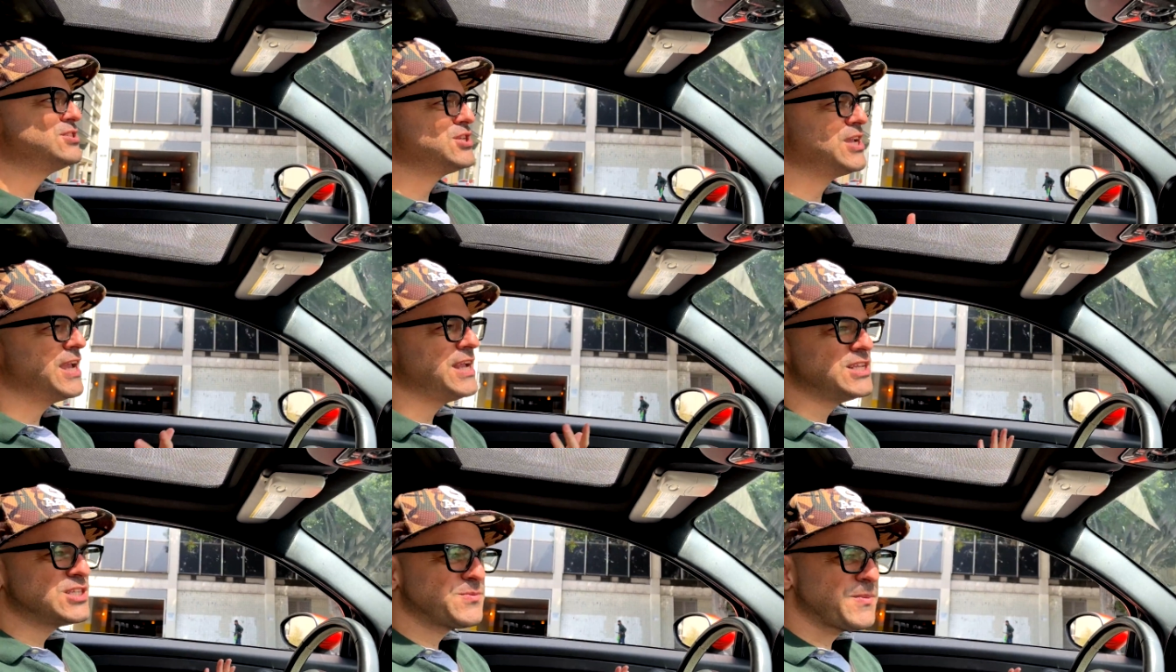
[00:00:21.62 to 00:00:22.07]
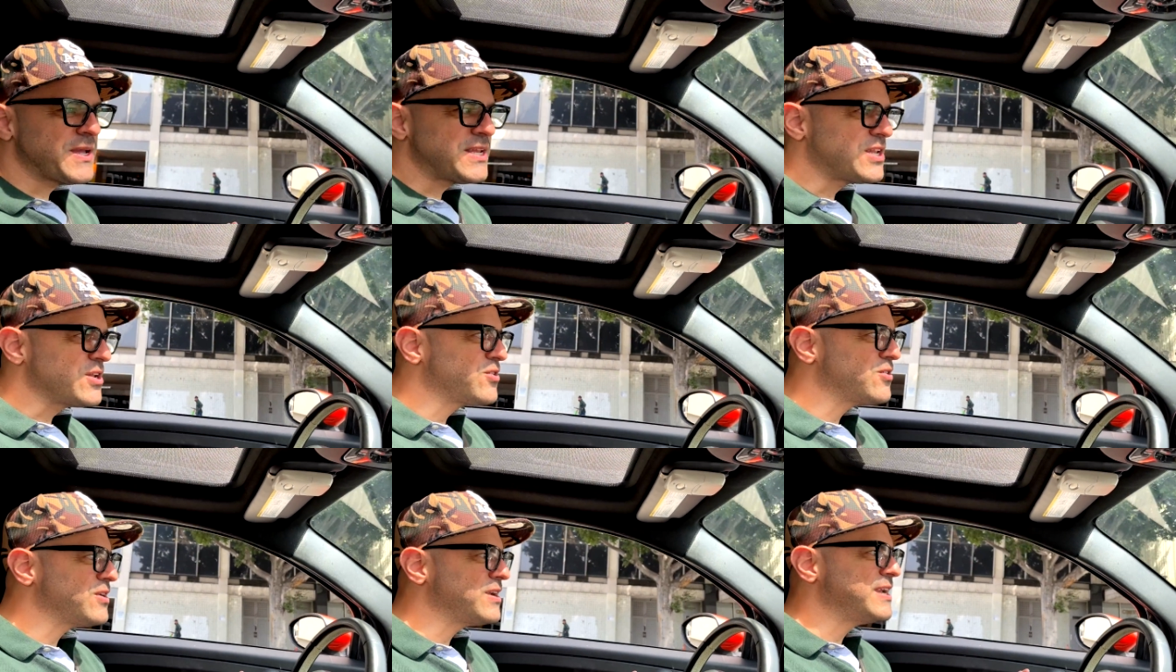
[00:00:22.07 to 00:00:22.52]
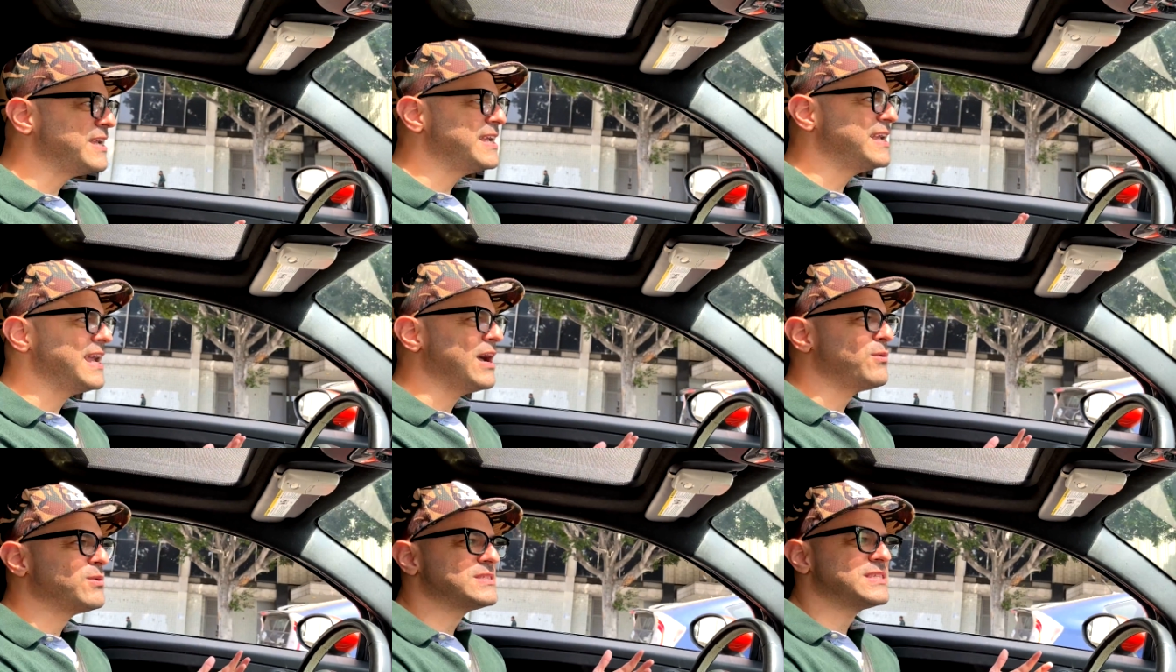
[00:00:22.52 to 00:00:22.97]
changed my
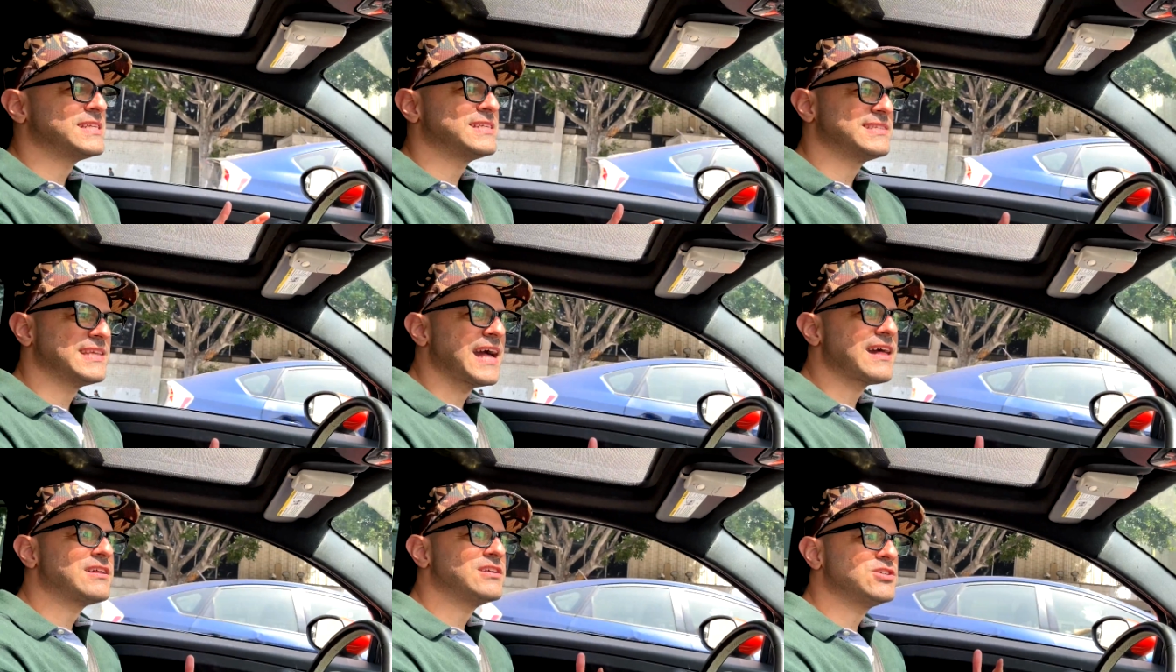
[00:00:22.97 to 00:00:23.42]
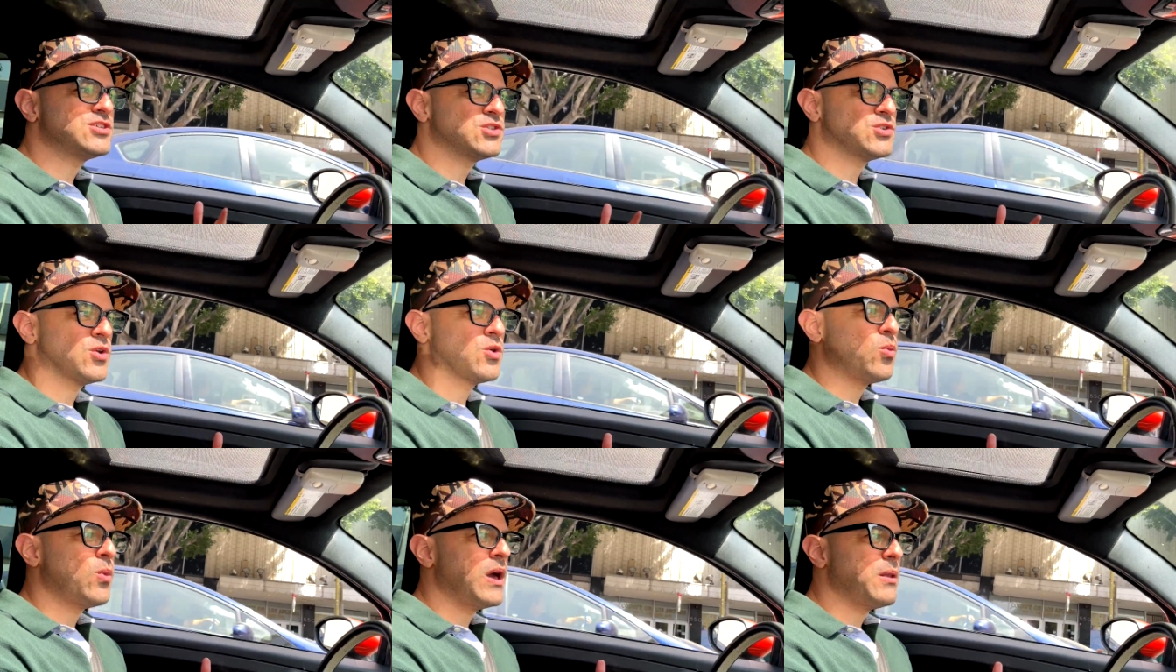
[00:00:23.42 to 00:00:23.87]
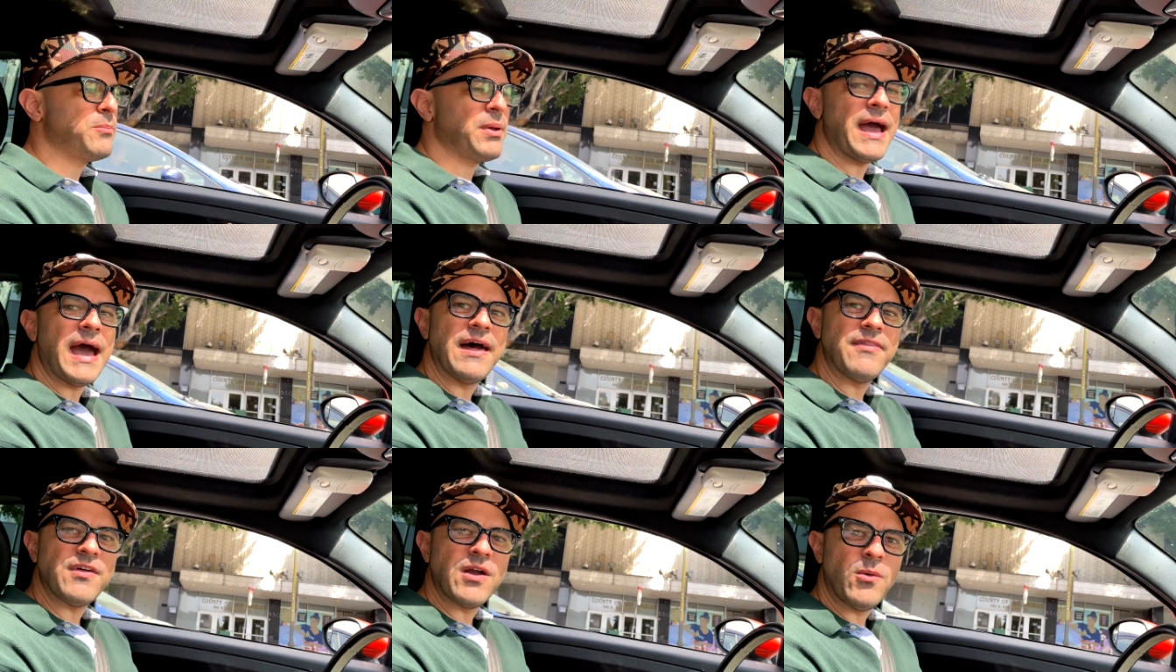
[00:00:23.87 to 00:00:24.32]
degree. I wasn't exactly sure what
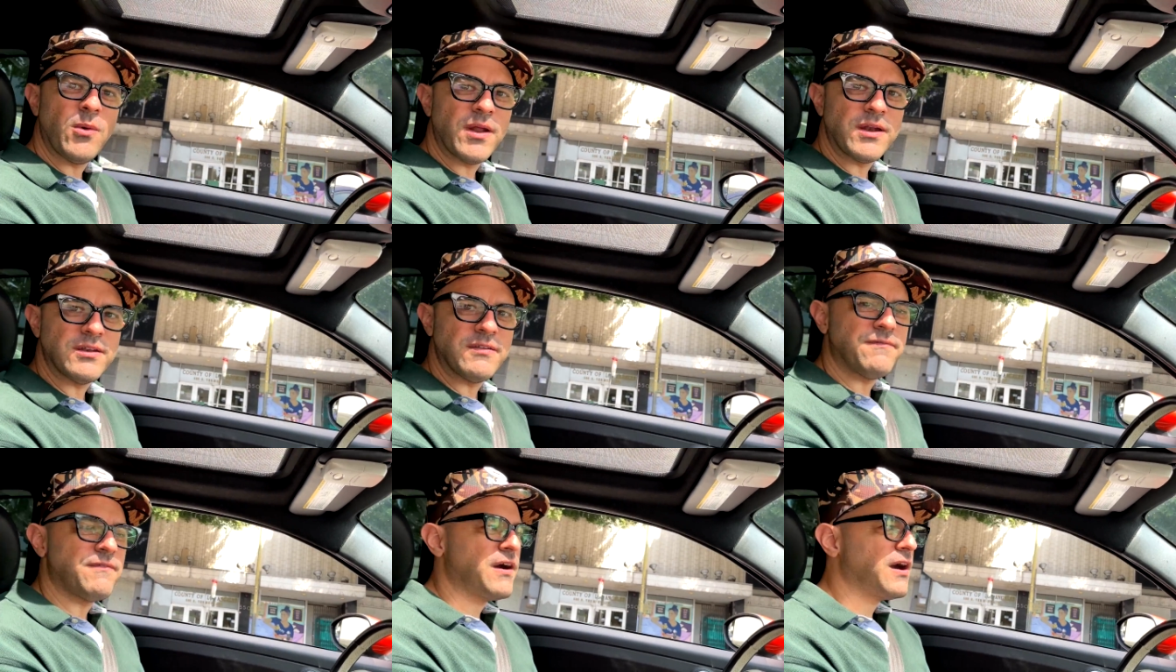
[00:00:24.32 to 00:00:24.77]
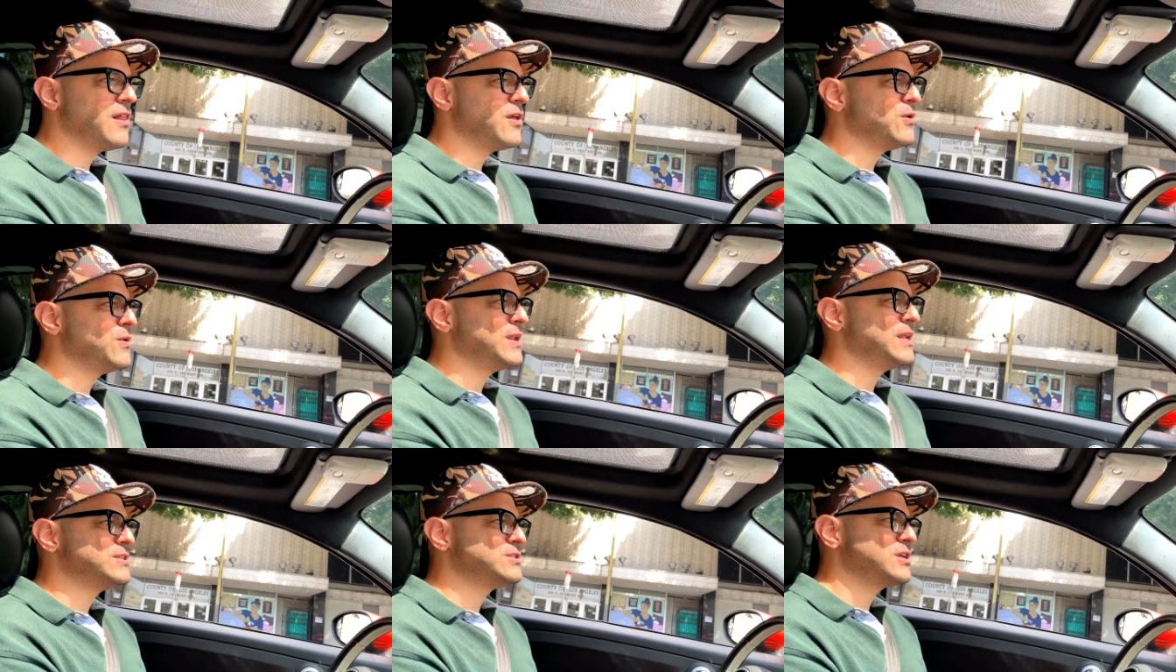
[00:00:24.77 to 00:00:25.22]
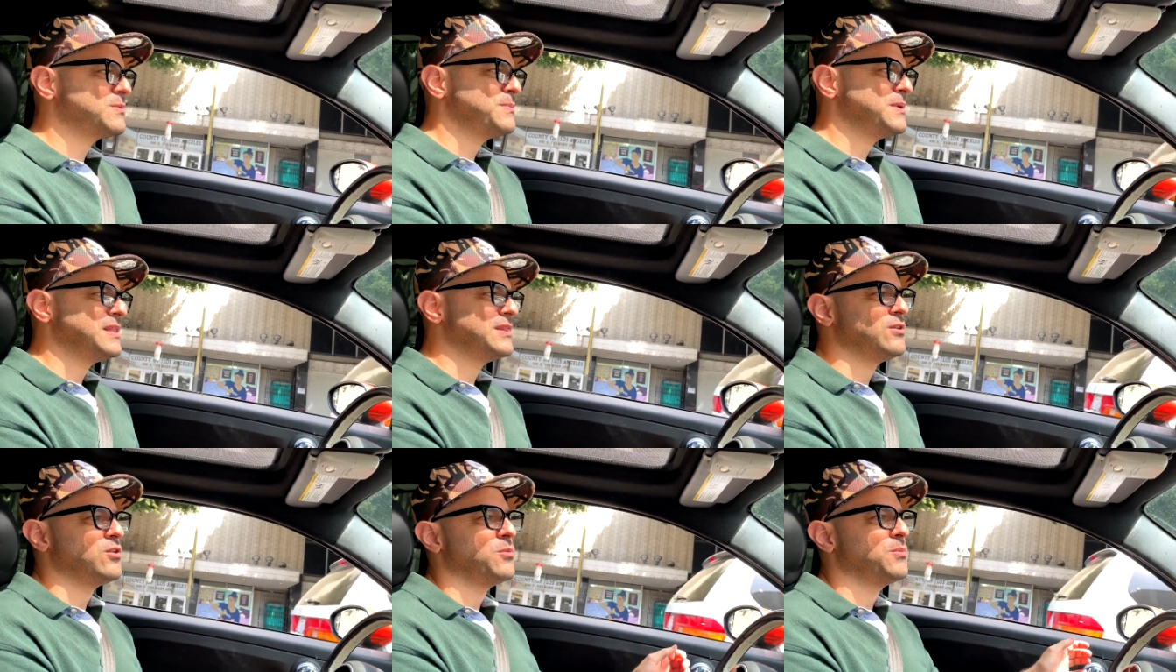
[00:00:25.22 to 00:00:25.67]
path I wanted to follow and it took
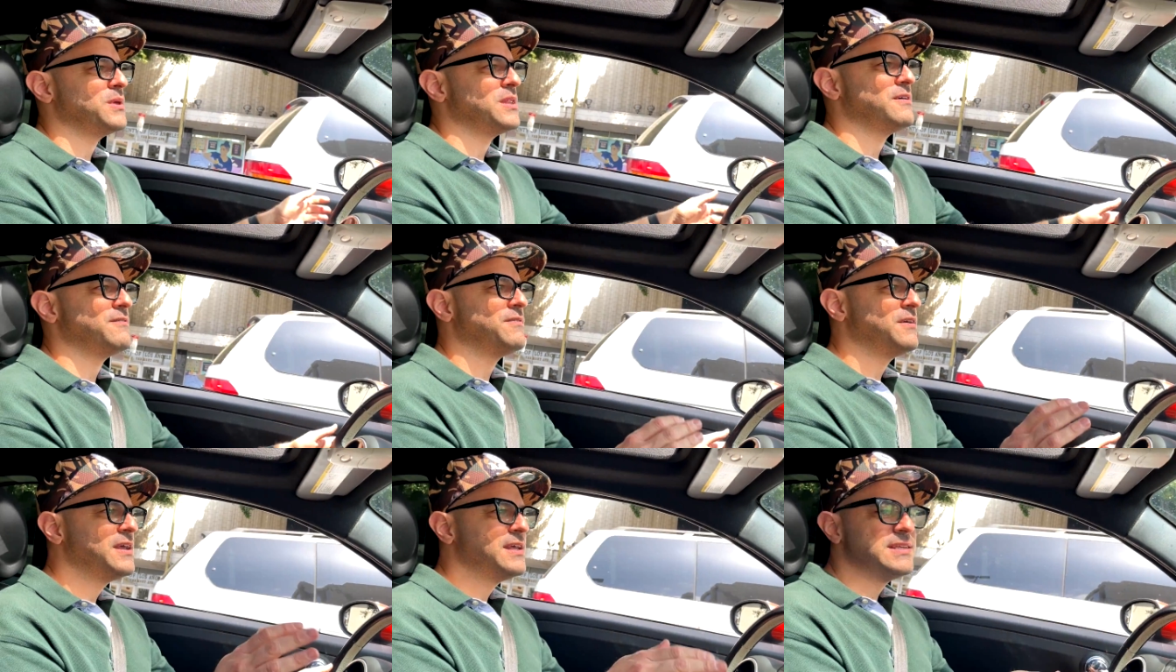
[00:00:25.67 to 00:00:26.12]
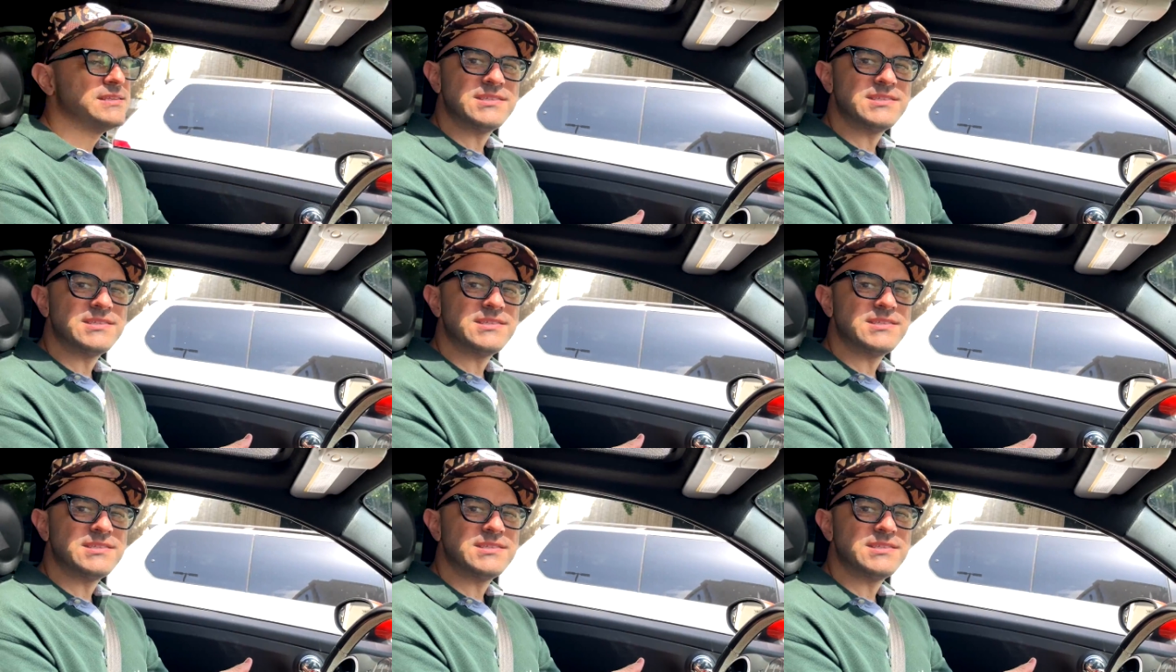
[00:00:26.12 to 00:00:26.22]
me a little bit of